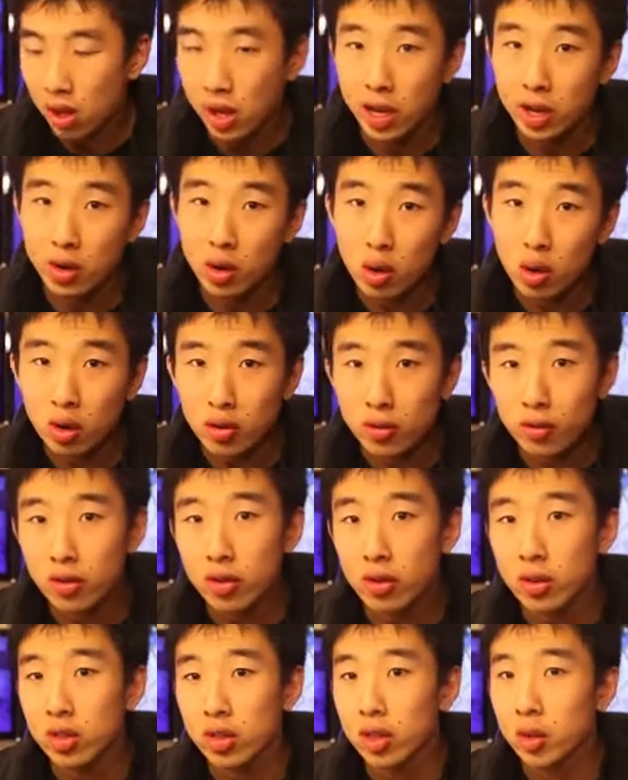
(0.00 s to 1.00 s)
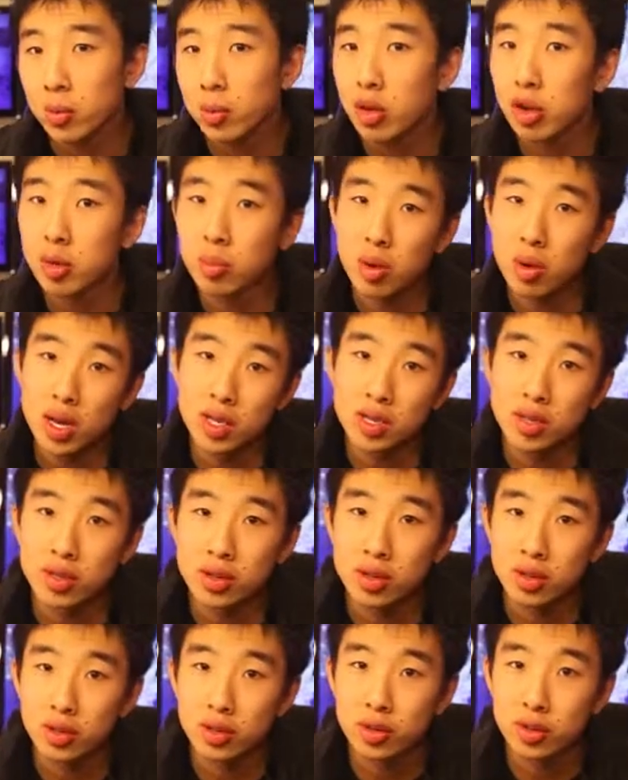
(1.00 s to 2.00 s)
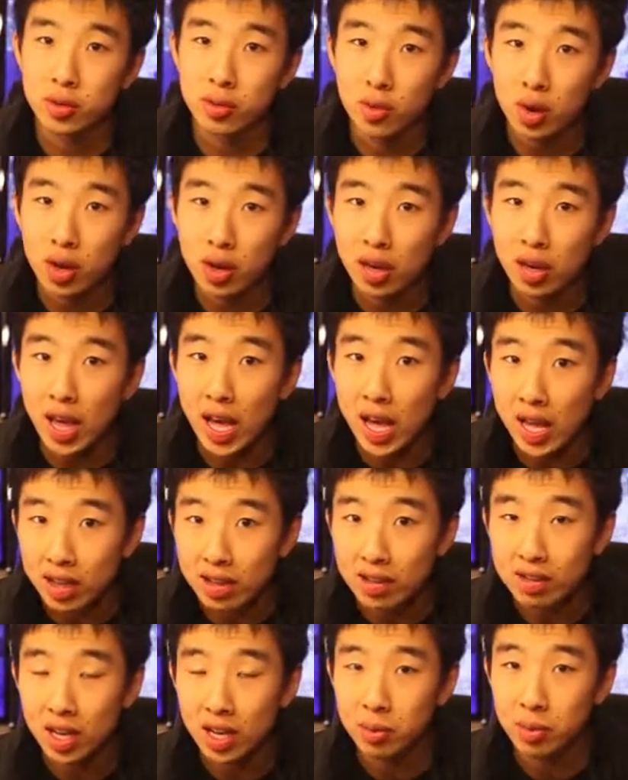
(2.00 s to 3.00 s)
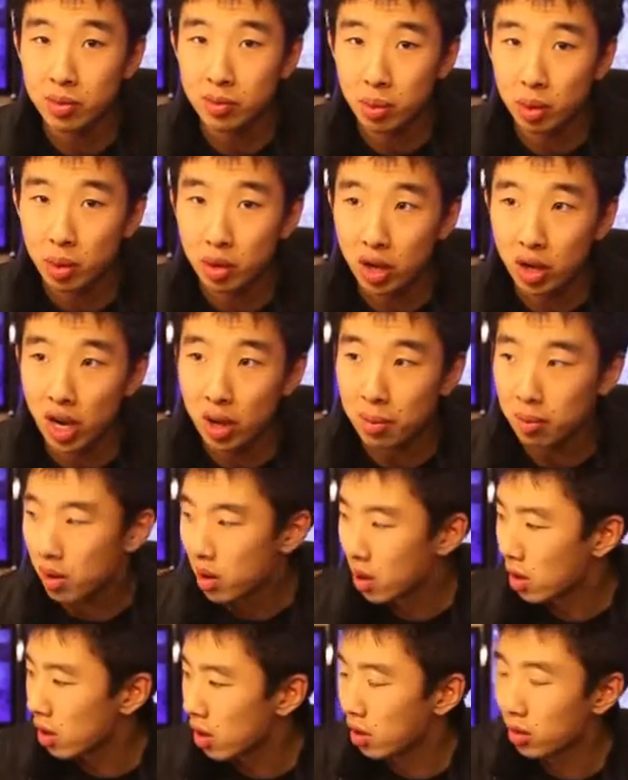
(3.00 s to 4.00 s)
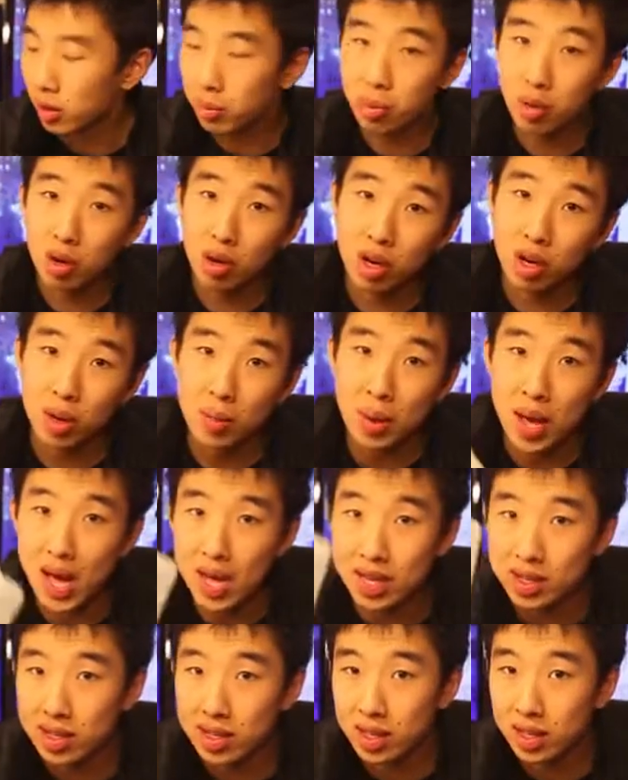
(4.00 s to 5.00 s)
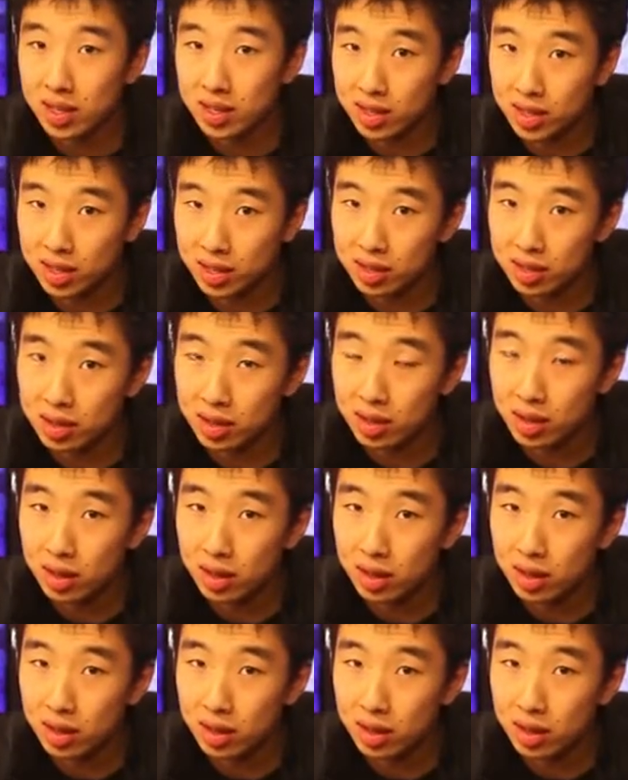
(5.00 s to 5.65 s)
In order for the computer processor to run any type of program, the program has to exist